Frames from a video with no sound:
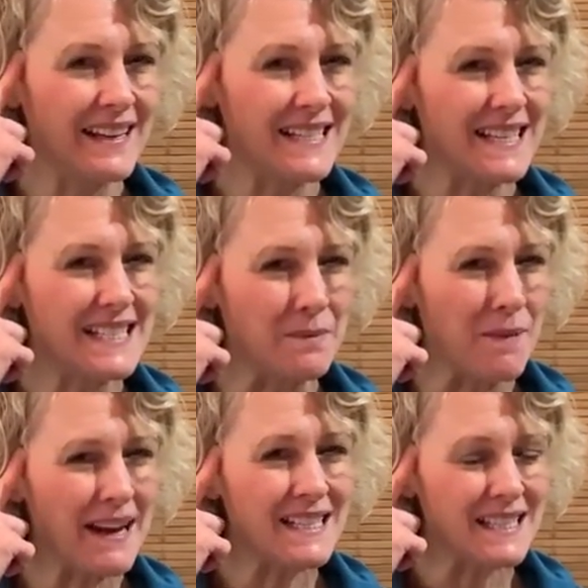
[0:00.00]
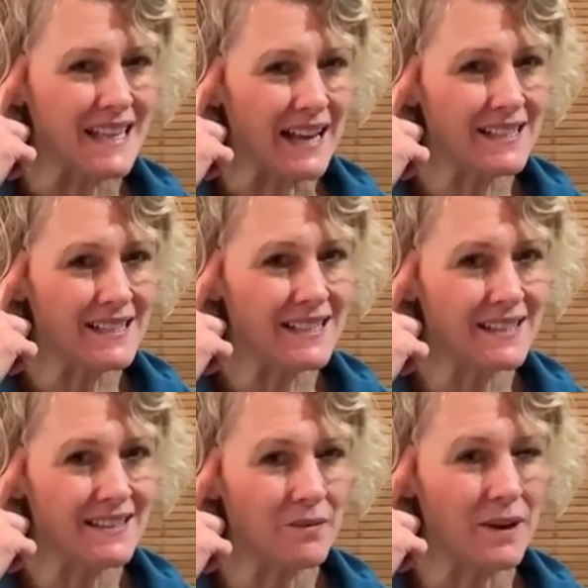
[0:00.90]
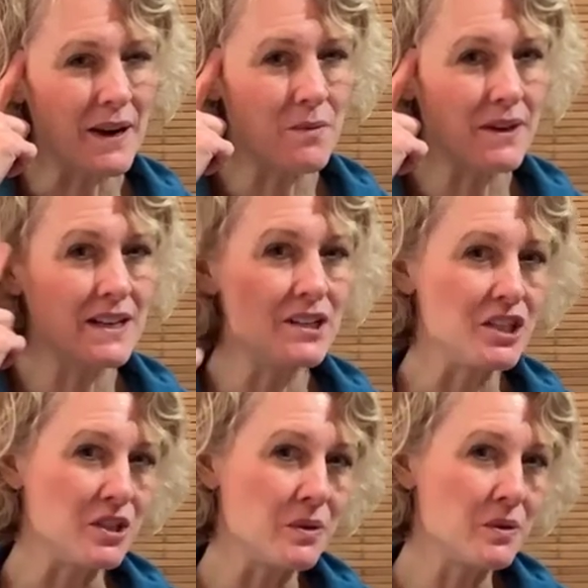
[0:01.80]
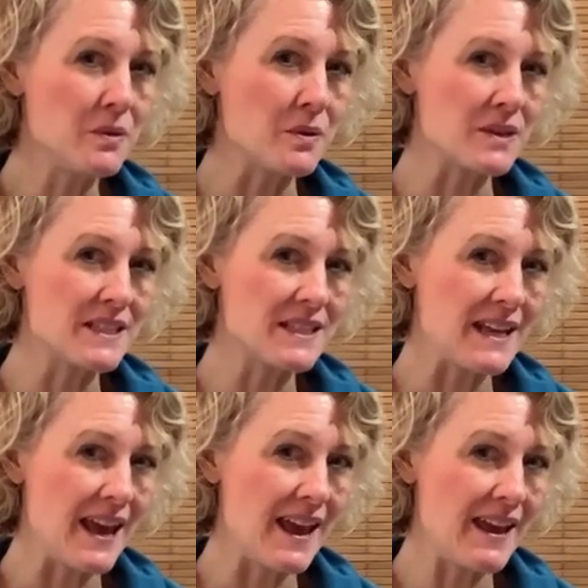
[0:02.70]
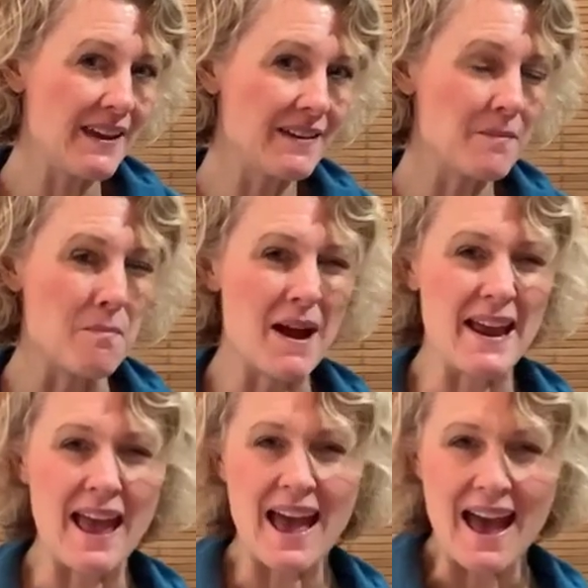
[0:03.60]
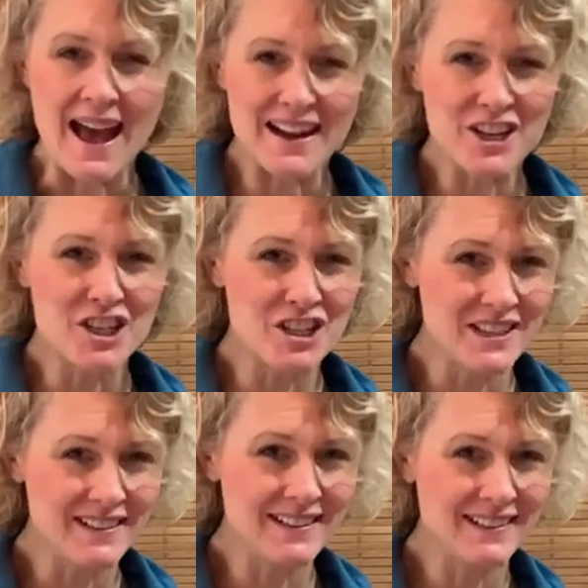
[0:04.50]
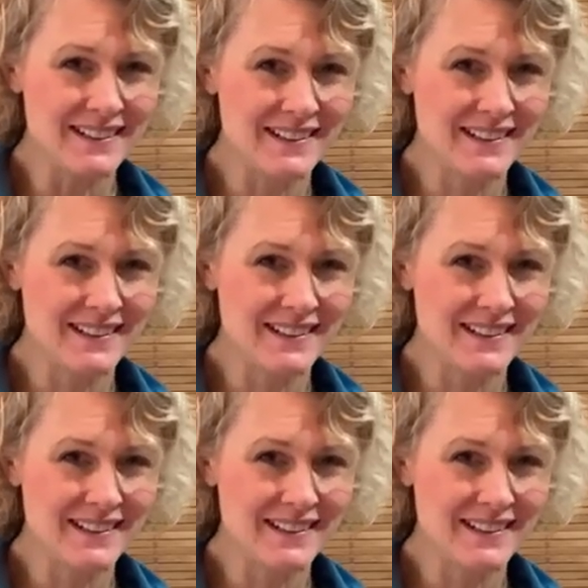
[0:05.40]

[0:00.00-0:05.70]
does it make sense what I want to do or say? My action